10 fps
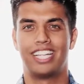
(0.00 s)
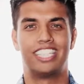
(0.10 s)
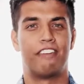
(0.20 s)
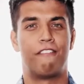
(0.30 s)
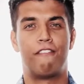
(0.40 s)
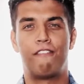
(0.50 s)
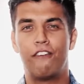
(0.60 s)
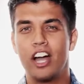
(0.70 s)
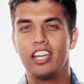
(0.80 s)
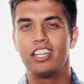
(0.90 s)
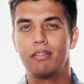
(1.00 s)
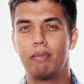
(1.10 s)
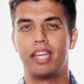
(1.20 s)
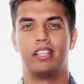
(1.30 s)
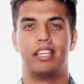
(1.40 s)
is a
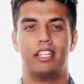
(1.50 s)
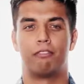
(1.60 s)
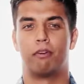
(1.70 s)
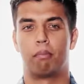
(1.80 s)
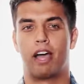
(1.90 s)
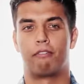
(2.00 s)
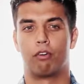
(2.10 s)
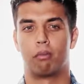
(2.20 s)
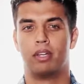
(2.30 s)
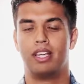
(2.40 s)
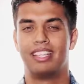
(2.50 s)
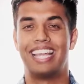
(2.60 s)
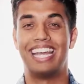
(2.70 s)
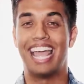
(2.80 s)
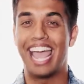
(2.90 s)
fundamentally different platform
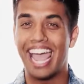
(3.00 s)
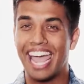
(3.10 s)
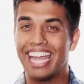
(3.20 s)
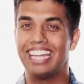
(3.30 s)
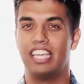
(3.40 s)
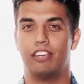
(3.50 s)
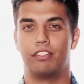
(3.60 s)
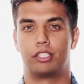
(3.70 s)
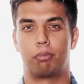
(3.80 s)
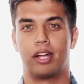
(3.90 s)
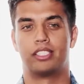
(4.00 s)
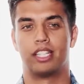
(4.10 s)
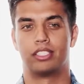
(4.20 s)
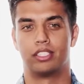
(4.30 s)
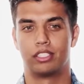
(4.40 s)
than any of its
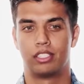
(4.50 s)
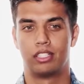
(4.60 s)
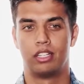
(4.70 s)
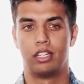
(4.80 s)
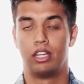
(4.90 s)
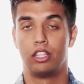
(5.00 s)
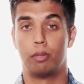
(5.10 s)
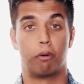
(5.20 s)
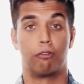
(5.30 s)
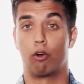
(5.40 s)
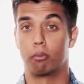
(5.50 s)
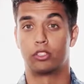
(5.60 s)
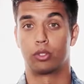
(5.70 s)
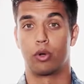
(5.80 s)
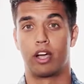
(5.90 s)
predecessors. The
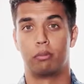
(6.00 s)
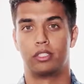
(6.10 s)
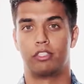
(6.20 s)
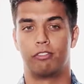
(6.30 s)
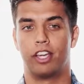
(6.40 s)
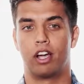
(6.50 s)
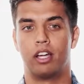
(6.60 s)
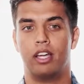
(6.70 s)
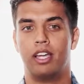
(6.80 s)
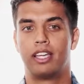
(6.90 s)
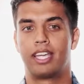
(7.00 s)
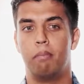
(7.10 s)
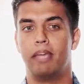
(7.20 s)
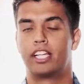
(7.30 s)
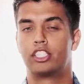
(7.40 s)
performance requirements of VR
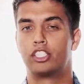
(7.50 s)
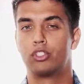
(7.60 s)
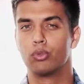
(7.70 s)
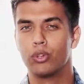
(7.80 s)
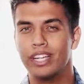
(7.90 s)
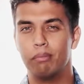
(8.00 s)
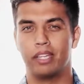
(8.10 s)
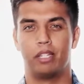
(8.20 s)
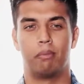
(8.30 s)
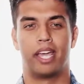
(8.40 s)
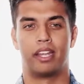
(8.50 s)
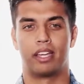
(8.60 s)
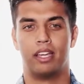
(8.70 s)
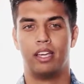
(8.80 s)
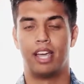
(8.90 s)
can be extremely
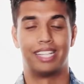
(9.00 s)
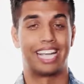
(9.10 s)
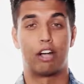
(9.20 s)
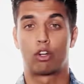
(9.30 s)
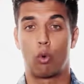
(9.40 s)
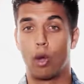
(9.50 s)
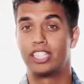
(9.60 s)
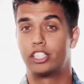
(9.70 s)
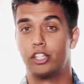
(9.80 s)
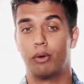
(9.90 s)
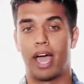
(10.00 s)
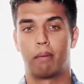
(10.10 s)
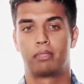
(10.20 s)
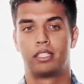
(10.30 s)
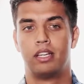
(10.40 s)
demanding, as our Quest 2
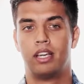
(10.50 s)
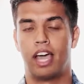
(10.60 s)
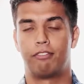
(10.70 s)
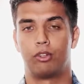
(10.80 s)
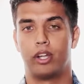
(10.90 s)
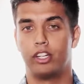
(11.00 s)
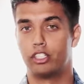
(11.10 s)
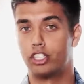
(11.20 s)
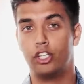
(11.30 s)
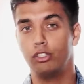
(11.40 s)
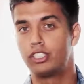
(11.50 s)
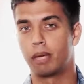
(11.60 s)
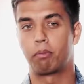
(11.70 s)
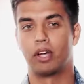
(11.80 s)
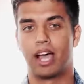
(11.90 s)
apps have to render 2
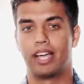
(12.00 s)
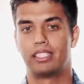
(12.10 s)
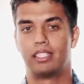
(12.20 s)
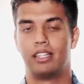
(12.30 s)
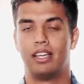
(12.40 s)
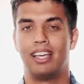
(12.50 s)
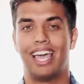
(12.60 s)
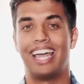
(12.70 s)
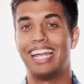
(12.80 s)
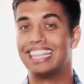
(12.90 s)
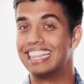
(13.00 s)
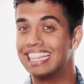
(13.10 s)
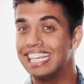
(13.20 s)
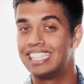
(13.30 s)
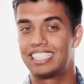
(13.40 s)
separate eyes at
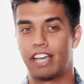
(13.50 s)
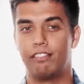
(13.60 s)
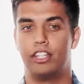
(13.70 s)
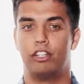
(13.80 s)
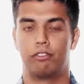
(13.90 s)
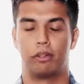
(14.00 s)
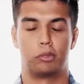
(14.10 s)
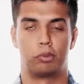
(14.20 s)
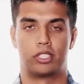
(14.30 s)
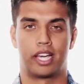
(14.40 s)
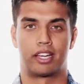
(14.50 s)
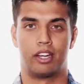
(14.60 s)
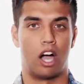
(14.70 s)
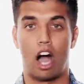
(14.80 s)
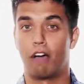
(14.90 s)
least 72 frames per
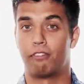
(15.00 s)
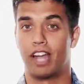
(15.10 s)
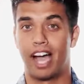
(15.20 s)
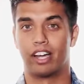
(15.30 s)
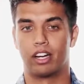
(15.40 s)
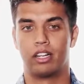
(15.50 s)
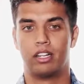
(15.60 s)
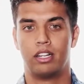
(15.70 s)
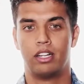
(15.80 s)
second, often higher,